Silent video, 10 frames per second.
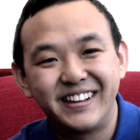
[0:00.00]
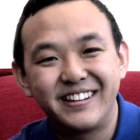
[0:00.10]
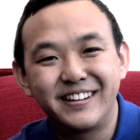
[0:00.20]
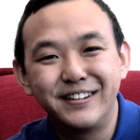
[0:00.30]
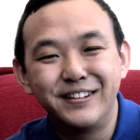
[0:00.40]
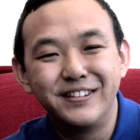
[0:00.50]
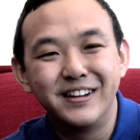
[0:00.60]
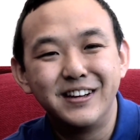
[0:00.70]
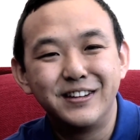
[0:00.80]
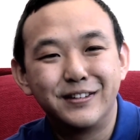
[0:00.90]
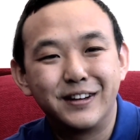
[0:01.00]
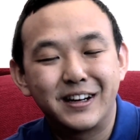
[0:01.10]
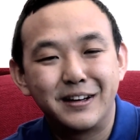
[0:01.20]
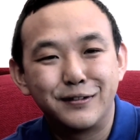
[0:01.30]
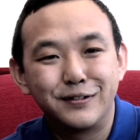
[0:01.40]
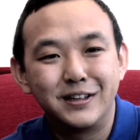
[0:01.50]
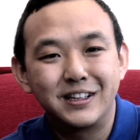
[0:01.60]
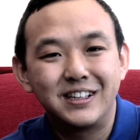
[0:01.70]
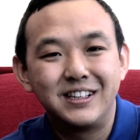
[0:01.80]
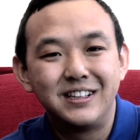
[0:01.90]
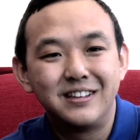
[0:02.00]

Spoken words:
Don't really know what kind of work he